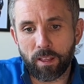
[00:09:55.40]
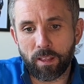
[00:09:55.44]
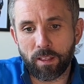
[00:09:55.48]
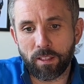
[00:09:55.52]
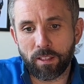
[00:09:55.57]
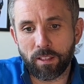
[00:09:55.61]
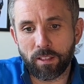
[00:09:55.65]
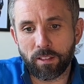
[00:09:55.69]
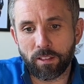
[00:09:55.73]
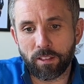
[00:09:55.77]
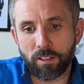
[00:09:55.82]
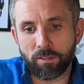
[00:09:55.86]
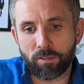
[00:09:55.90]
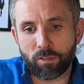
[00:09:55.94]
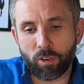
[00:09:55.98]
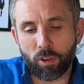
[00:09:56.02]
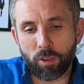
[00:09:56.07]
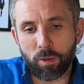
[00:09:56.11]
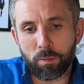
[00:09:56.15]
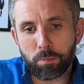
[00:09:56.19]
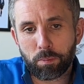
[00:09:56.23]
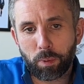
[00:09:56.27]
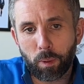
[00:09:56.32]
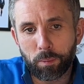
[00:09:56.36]
you've got
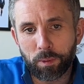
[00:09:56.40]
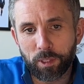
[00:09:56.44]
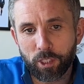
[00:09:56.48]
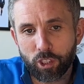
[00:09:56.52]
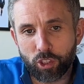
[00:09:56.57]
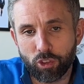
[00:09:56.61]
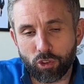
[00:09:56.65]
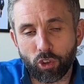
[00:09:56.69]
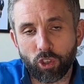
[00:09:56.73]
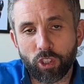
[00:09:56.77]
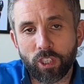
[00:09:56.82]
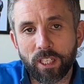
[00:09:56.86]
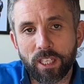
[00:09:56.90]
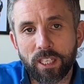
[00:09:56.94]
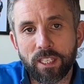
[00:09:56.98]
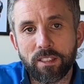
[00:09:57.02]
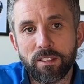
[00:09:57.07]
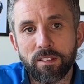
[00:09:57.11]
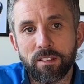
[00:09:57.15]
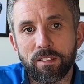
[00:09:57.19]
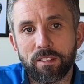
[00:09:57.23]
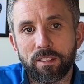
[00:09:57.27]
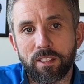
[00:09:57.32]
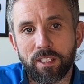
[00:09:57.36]
them probably
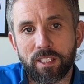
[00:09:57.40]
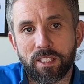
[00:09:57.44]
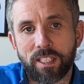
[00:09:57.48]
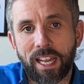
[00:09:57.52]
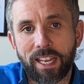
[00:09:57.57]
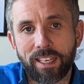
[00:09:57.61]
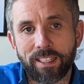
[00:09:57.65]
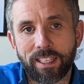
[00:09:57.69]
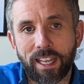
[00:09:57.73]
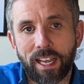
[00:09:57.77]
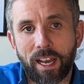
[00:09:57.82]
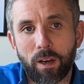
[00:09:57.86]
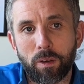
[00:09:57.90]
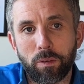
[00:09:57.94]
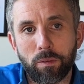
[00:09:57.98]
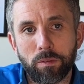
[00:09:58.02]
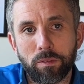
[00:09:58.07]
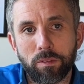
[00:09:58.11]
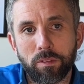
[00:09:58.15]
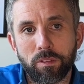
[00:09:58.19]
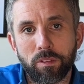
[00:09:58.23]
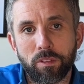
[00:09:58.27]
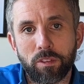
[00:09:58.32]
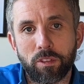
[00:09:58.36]
struggling to stand out,
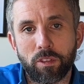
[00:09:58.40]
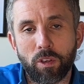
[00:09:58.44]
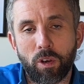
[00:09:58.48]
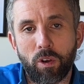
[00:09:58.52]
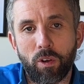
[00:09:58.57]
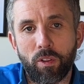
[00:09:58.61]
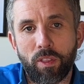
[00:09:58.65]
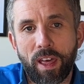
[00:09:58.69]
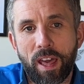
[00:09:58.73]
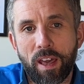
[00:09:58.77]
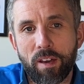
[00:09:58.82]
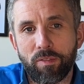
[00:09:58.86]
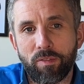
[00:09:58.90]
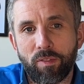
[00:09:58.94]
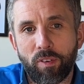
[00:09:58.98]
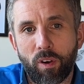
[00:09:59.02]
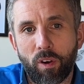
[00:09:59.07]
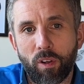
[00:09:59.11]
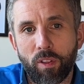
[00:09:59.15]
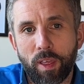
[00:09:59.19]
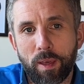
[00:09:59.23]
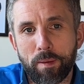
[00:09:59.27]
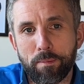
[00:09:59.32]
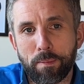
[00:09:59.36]
so
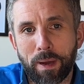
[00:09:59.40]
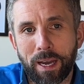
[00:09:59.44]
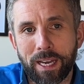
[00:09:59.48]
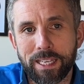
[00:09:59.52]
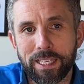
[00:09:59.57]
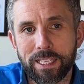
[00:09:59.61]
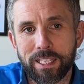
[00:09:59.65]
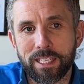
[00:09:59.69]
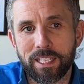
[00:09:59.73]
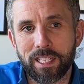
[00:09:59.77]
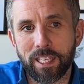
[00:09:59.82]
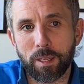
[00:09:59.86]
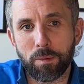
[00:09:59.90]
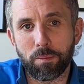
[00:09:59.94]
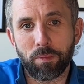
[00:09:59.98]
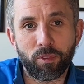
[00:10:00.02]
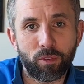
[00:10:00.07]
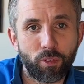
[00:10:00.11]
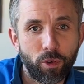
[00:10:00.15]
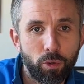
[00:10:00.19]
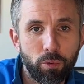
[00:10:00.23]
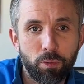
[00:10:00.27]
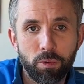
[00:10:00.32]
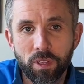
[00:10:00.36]
therefore they might slip
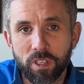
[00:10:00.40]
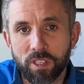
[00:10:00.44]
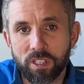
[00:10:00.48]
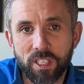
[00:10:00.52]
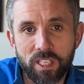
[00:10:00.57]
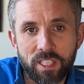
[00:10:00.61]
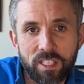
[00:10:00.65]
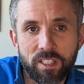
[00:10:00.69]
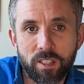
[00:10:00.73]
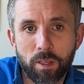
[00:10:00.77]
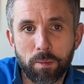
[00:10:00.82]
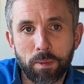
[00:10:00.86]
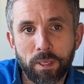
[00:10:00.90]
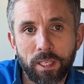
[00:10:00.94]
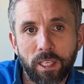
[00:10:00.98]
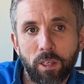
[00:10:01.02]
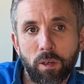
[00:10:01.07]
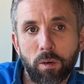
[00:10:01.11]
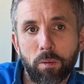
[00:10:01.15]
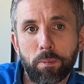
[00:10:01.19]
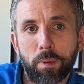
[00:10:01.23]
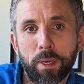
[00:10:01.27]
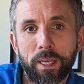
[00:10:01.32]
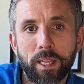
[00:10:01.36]
through the system a
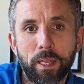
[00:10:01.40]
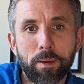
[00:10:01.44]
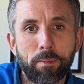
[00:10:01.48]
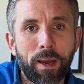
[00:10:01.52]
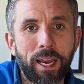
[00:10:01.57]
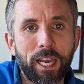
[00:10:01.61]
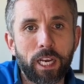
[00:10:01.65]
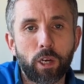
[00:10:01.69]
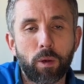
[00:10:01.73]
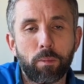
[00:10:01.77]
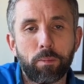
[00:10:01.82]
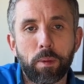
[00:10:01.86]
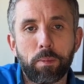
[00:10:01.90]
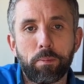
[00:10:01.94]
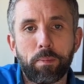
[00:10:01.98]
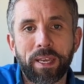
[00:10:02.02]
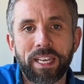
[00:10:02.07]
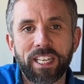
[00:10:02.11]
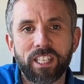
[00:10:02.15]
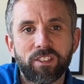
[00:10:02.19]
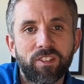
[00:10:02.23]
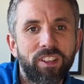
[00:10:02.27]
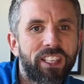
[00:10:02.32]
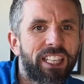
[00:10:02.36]
little bit. They might not be picked for